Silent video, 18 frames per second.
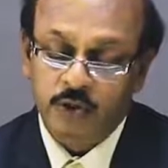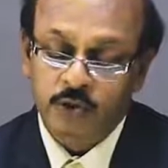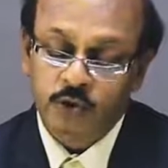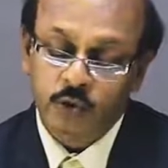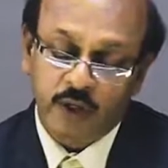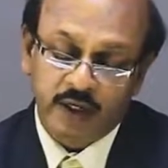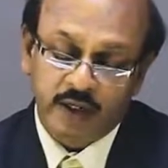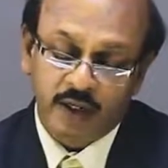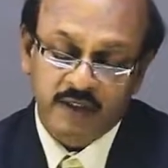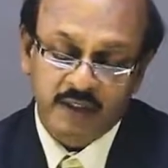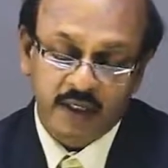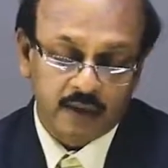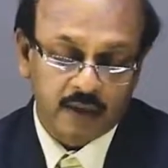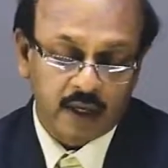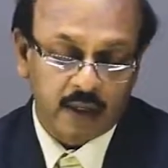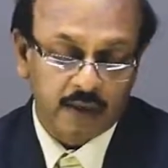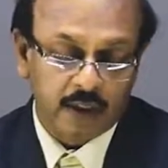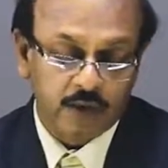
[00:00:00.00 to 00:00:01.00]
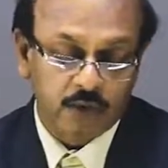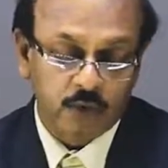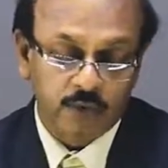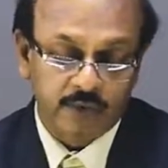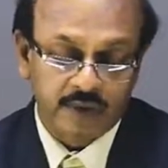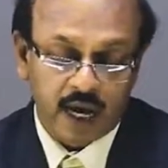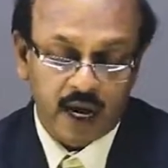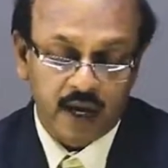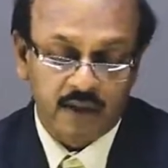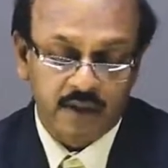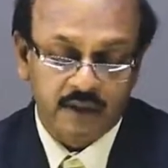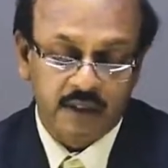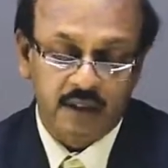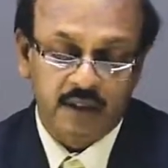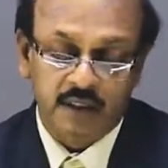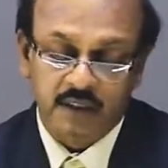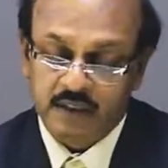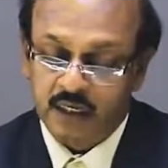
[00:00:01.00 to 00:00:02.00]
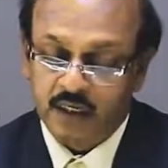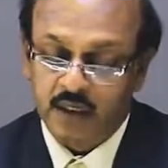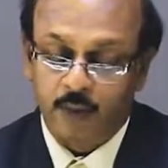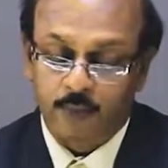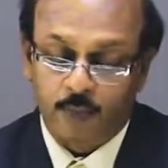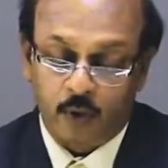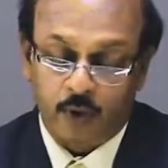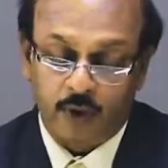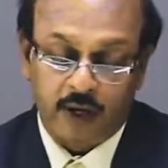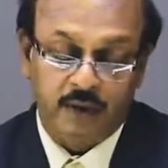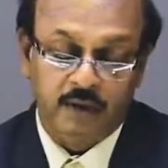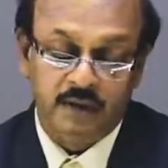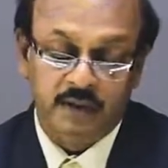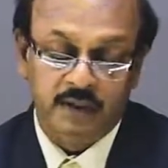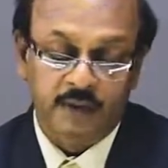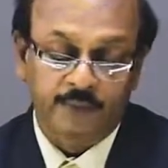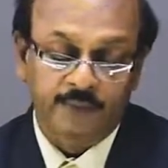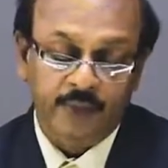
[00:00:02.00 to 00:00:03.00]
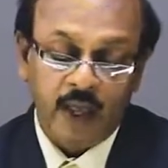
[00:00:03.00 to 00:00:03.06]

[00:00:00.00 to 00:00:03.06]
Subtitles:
to intersect the other two sides in distinct points,